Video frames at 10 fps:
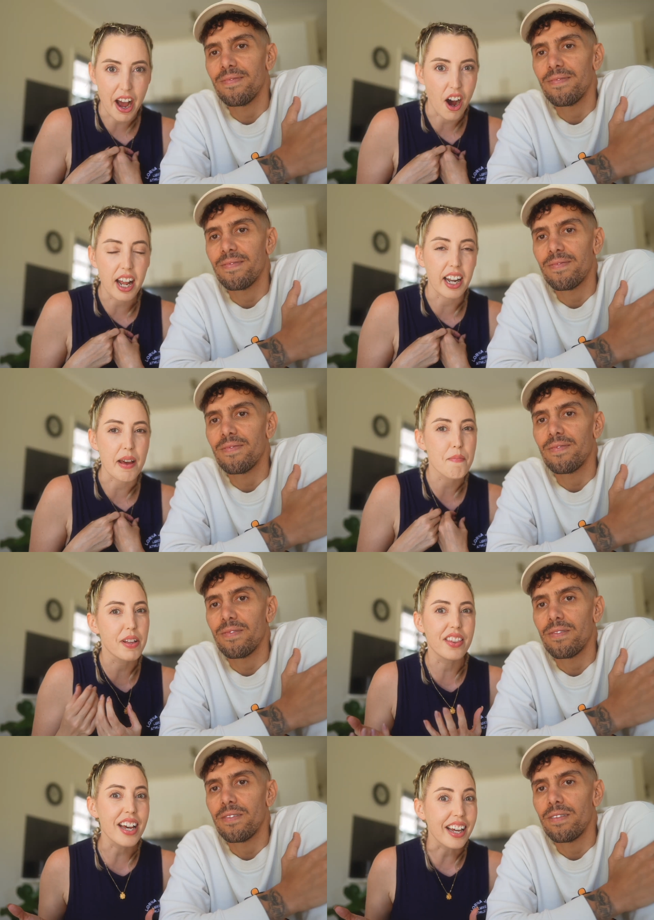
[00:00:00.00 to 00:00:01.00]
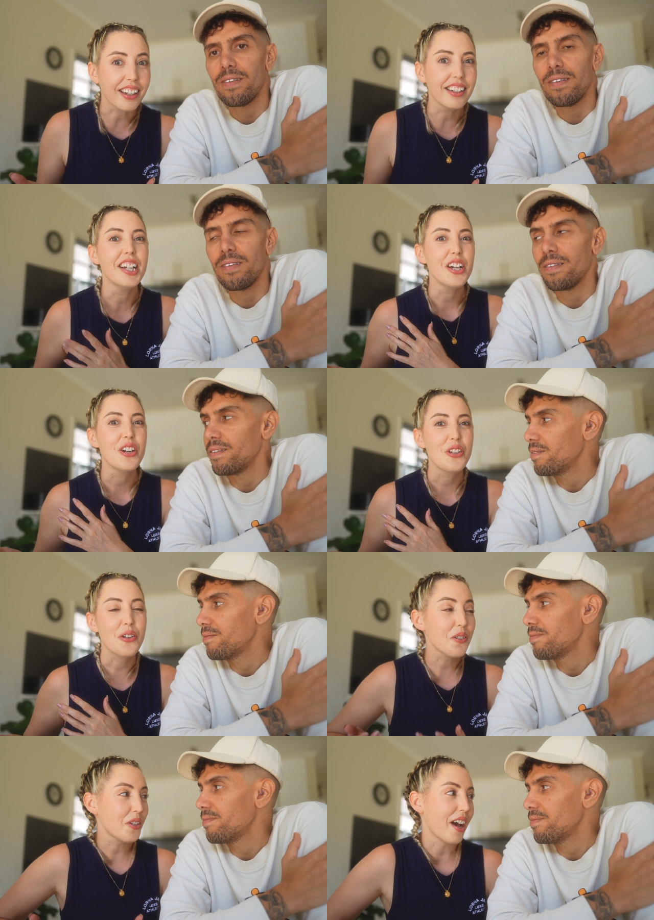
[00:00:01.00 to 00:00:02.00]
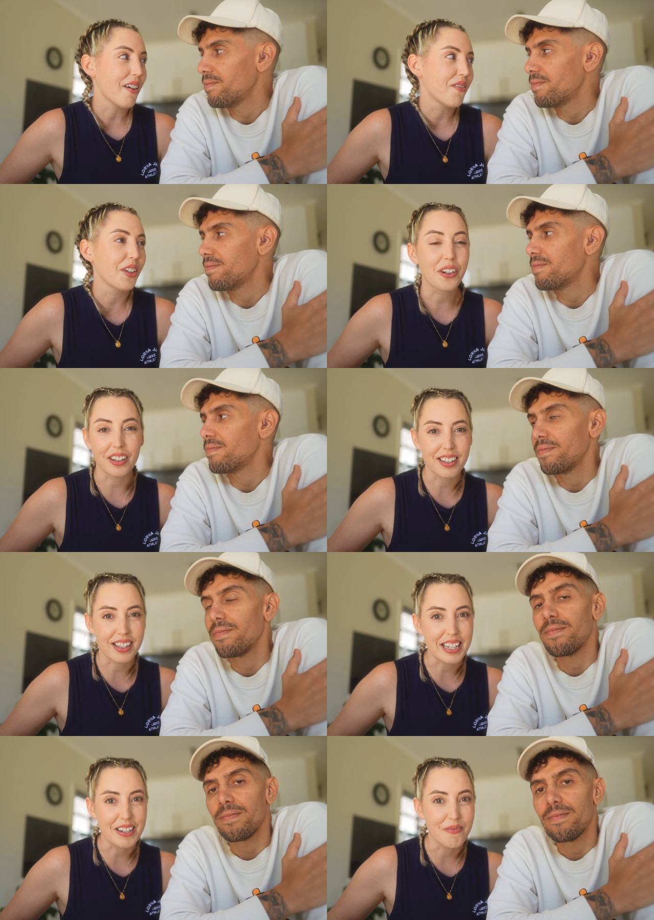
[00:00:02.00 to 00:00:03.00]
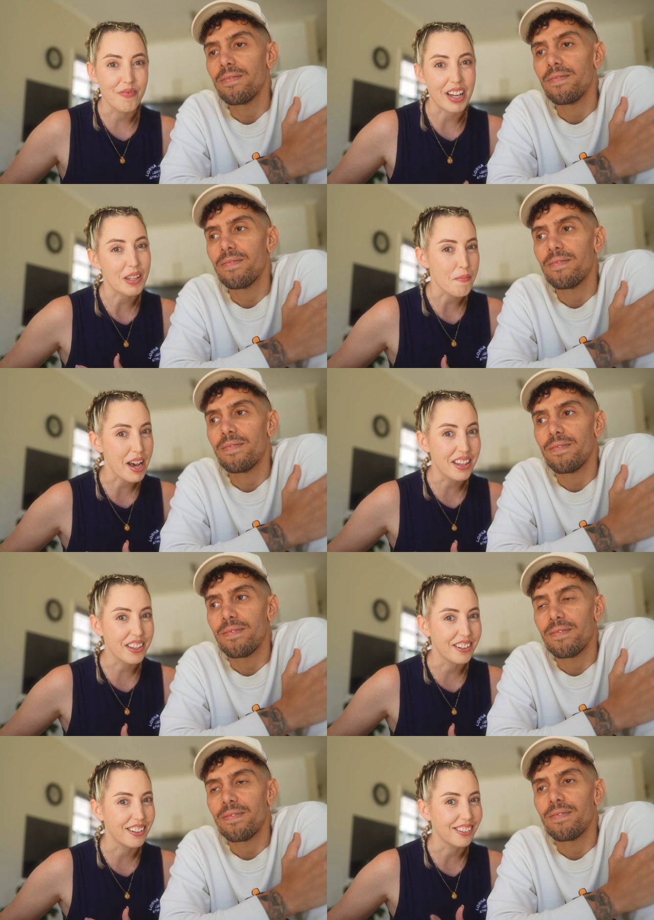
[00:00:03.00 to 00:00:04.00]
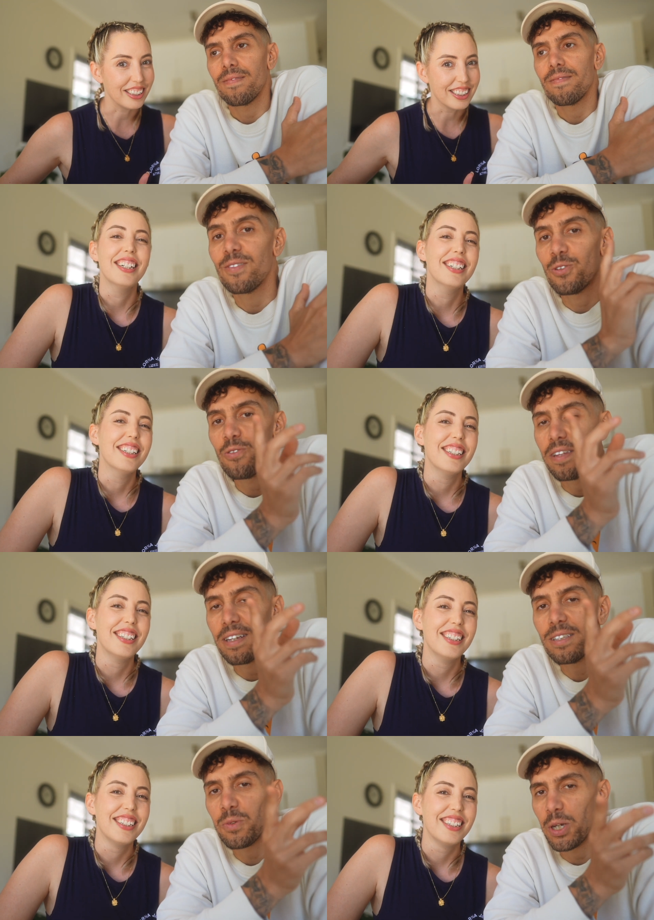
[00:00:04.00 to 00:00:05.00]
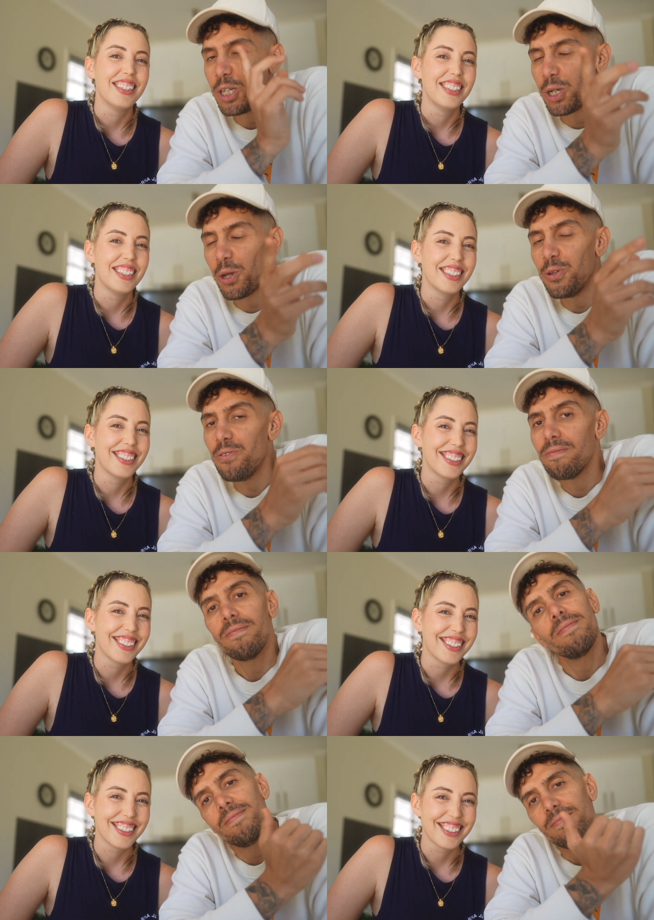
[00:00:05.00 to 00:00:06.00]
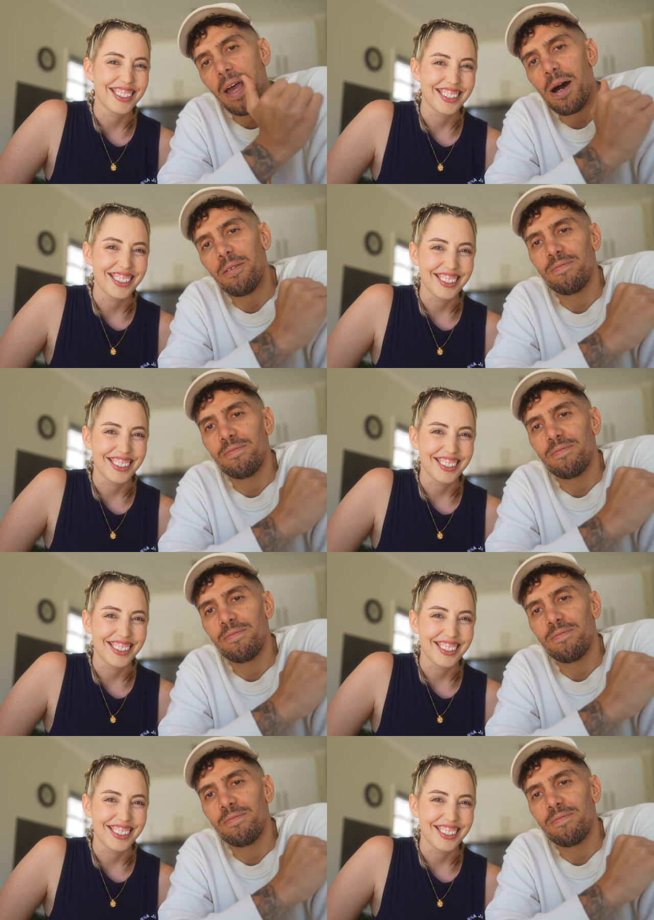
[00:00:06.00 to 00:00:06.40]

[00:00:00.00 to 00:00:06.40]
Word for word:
Speaker 1: highlight. But then you also have the Colosseum and the Pantheon.
Speaker 2: Two things we're going to show you
Speaker 1: now.